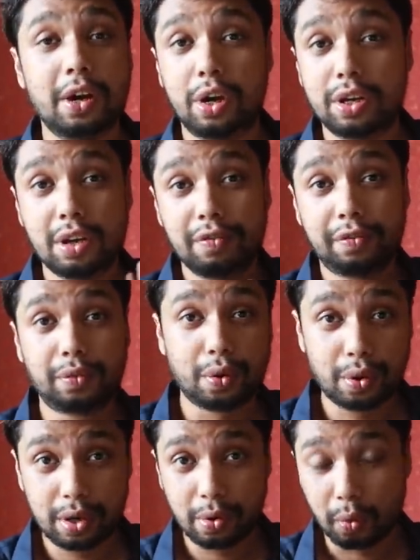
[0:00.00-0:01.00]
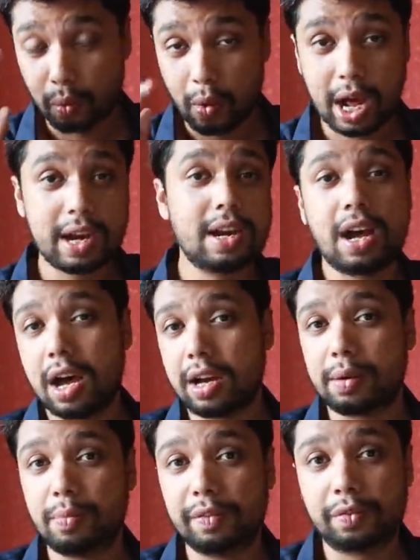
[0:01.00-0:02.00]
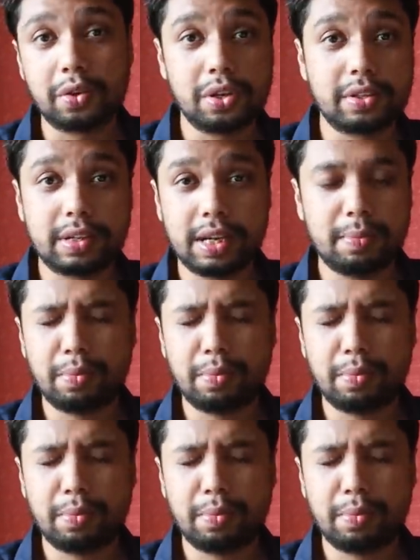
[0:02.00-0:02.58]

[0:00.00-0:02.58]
on your phone 1 hour before you sleep,